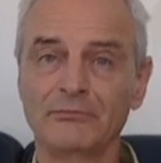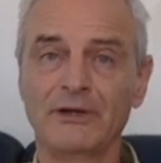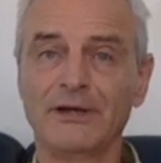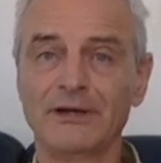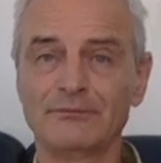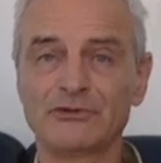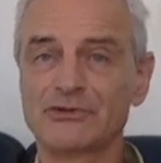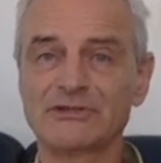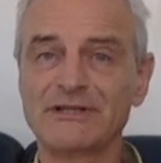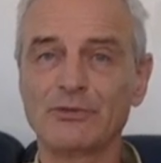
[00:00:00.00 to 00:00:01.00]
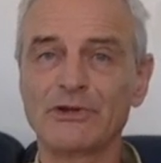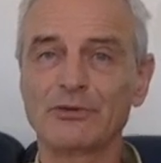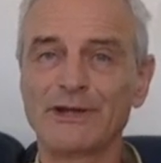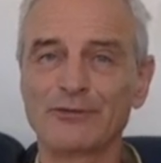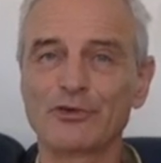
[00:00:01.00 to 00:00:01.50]
to see whether
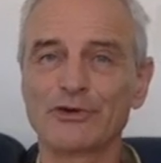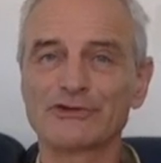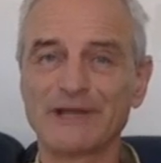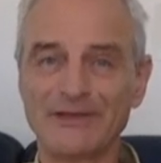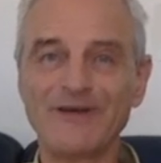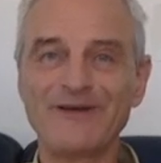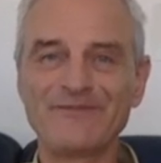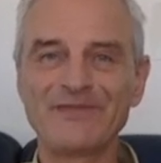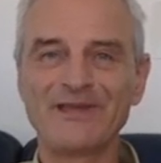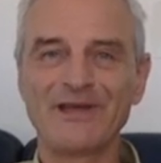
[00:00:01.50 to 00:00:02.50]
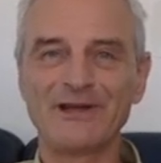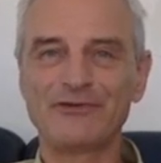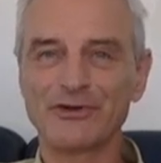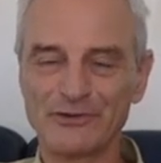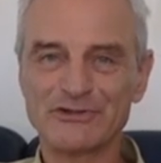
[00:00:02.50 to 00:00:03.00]
we can work together. And
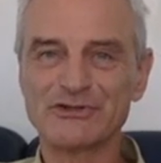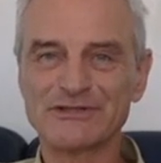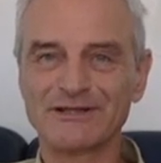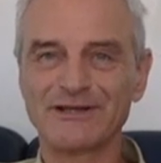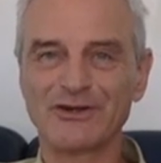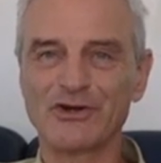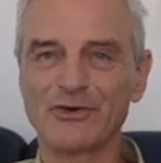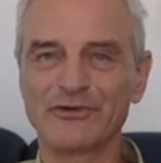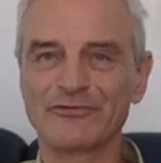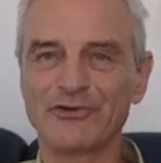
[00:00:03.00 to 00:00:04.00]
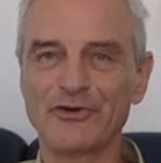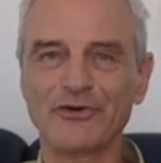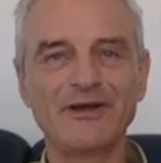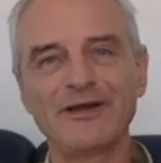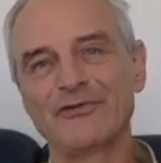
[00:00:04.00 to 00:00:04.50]
if you're interested in going
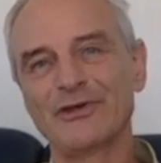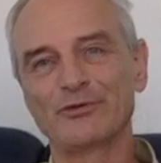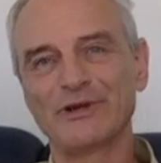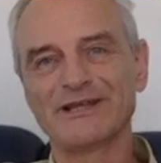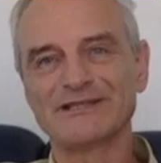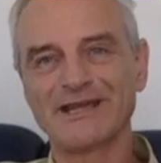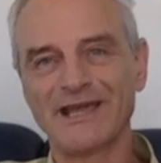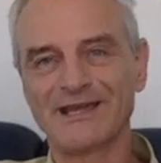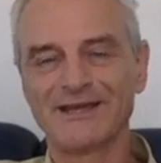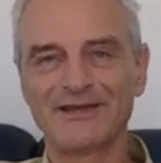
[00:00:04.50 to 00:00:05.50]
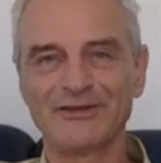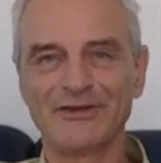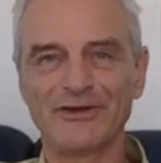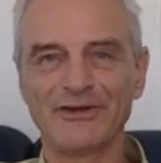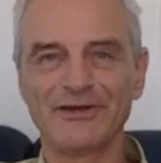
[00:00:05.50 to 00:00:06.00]
further, then we can take
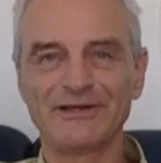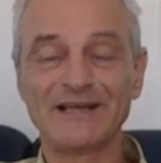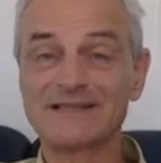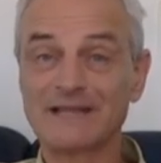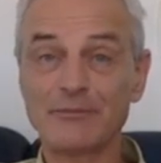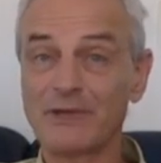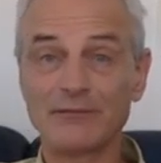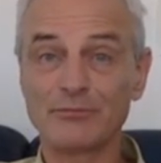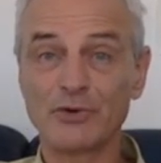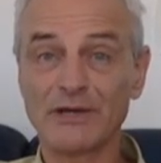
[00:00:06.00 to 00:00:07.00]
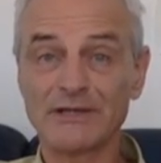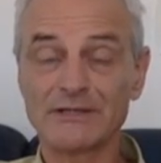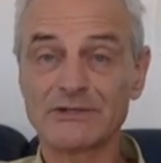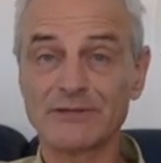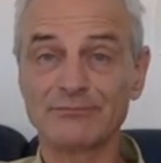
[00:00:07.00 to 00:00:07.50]
the next step and book in
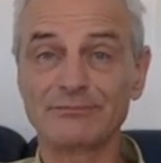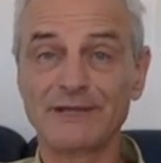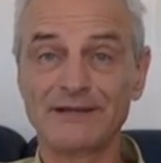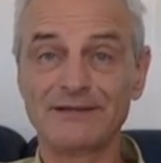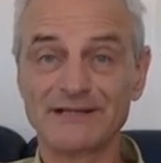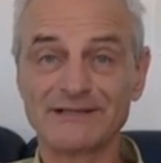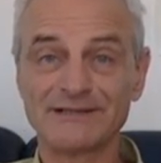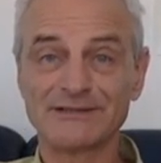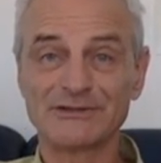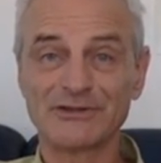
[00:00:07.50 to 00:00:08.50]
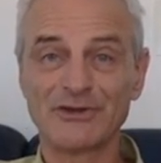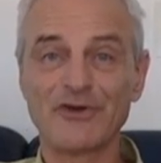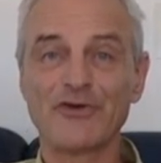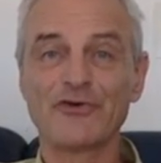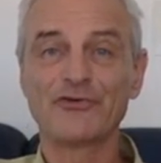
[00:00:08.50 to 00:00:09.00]
some lessons
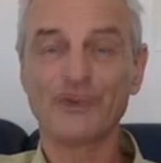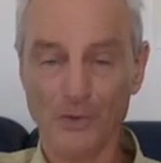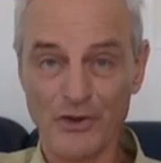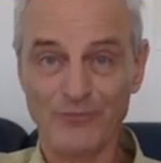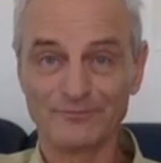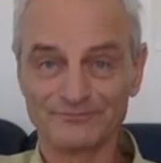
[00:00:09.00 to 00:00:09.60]
for you.